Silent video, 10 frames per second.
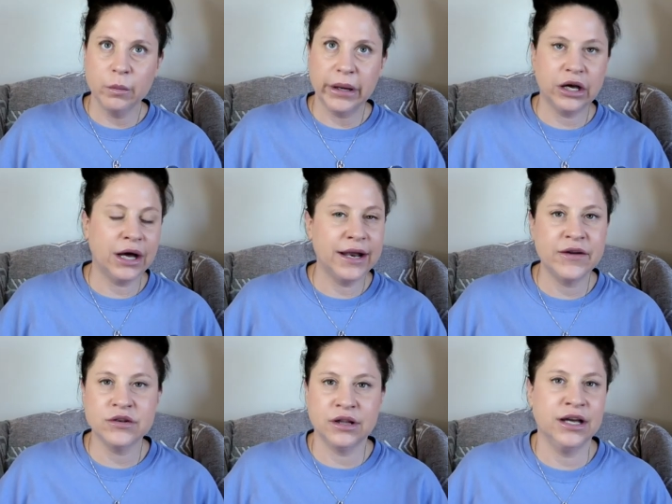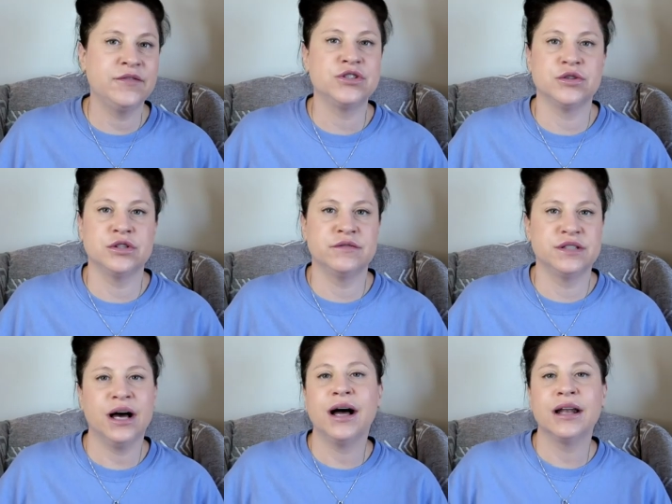But God never left Joseph's
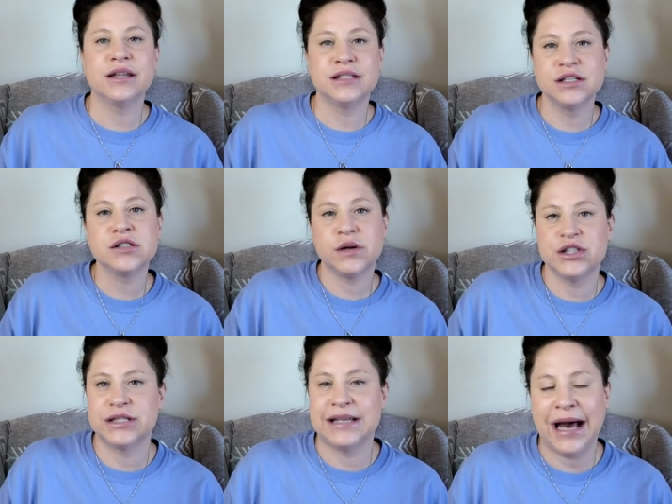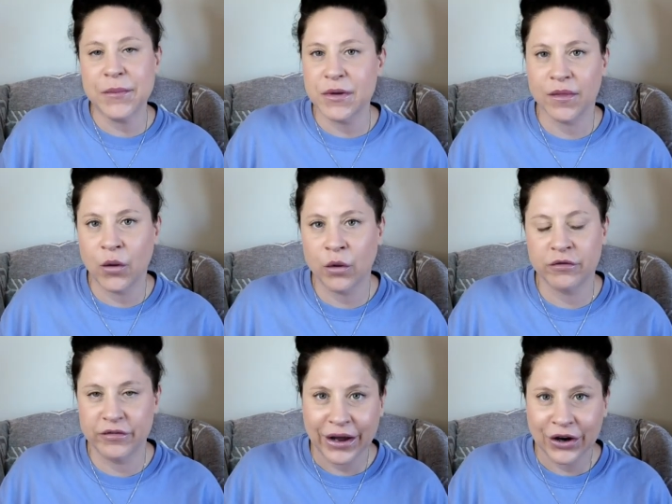side. Situations happened that
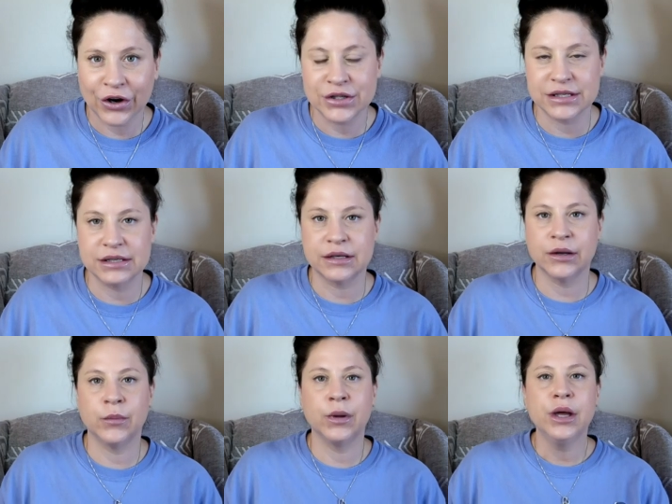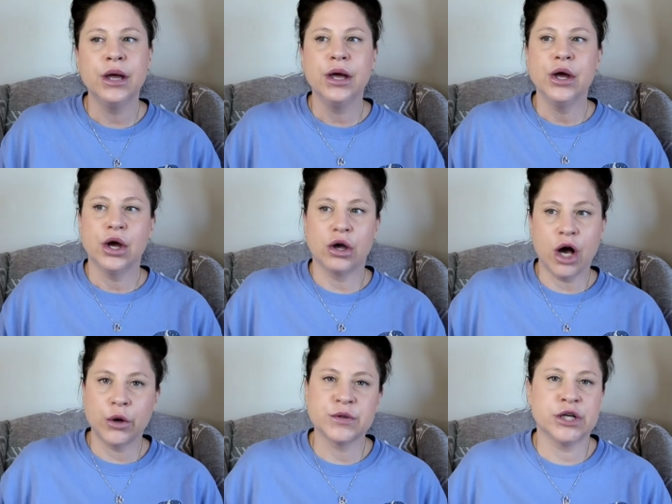weren't fair to him.
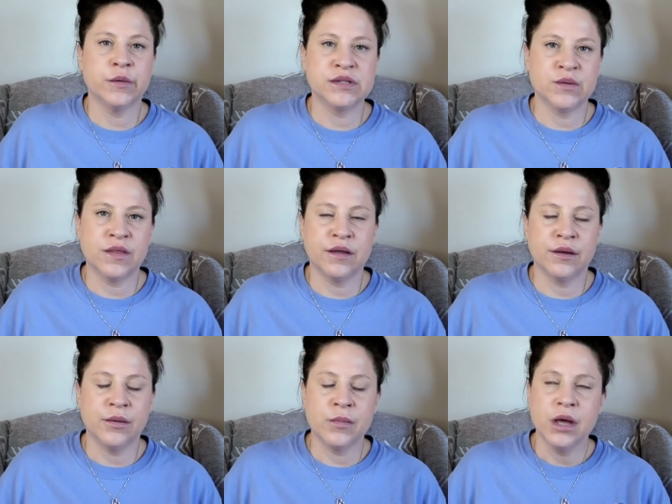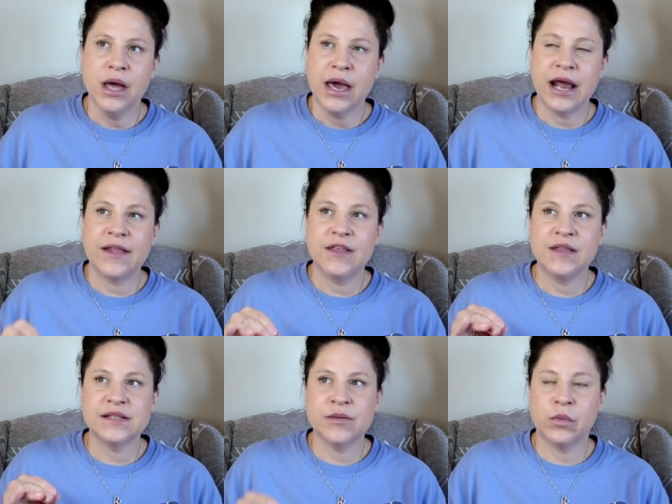God was always with him. And I think
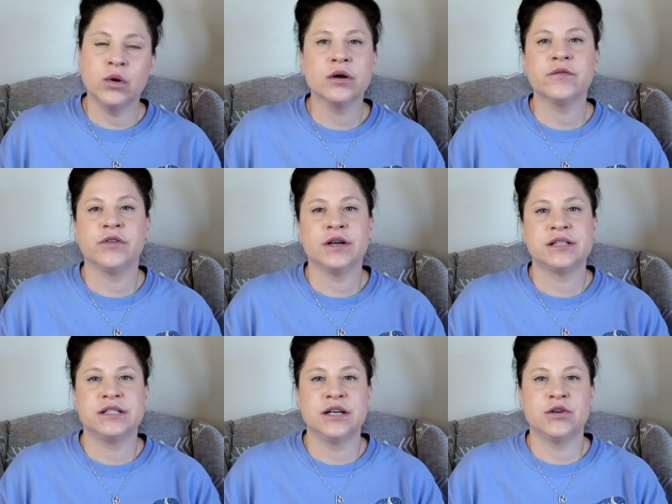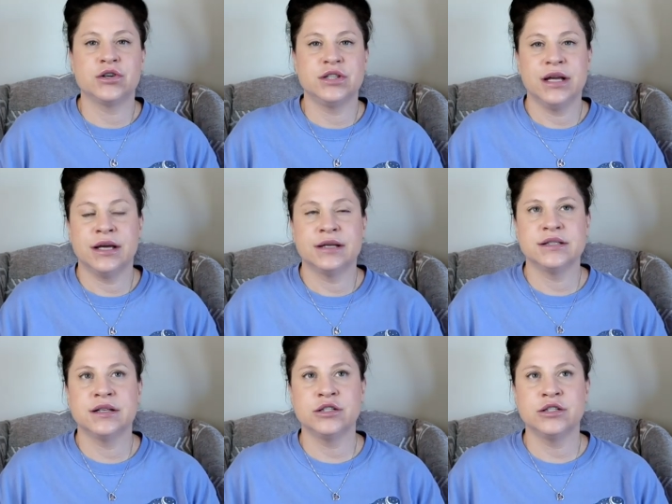that's important for us to understand.